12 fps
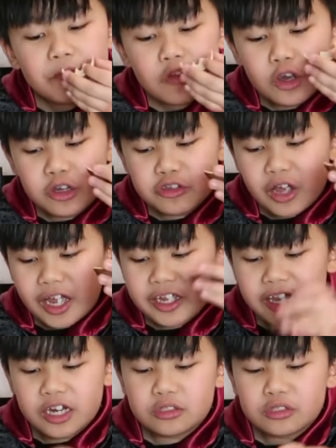Cause I
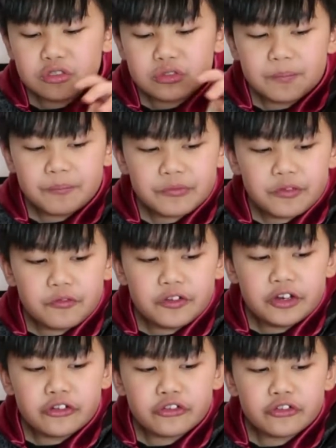can't
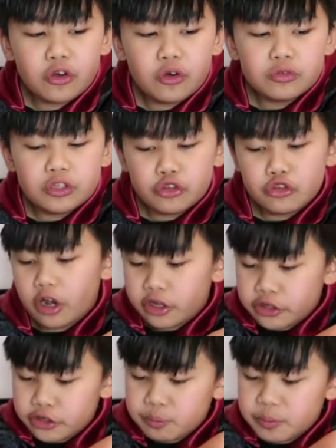finish all the
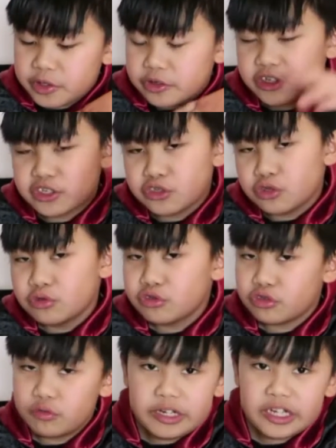chocolate because it's too
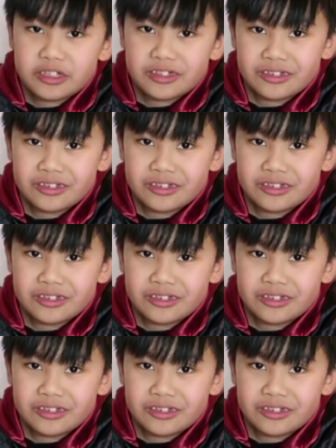sweet.